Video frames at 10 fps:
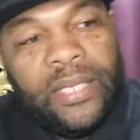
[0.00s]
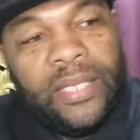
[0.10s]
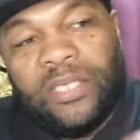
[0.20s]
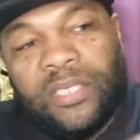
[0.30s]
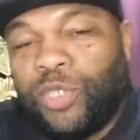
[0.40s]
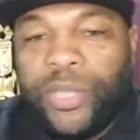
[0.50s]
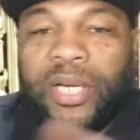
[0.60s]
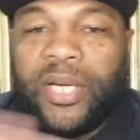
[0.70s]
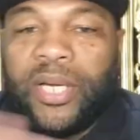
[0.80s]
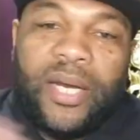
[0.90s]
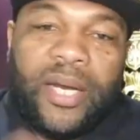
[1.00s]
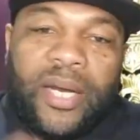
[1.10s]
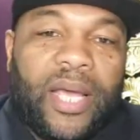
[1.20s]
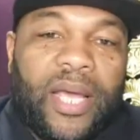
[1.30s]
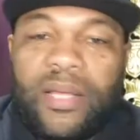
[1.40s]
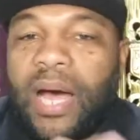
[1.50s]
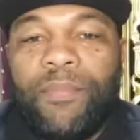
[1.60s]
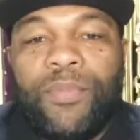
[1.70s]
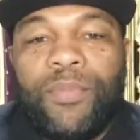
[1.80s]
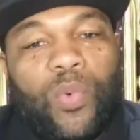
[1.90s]
some Trillgear together. I'm
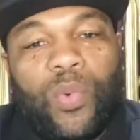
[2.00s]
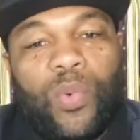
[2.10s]
doing what I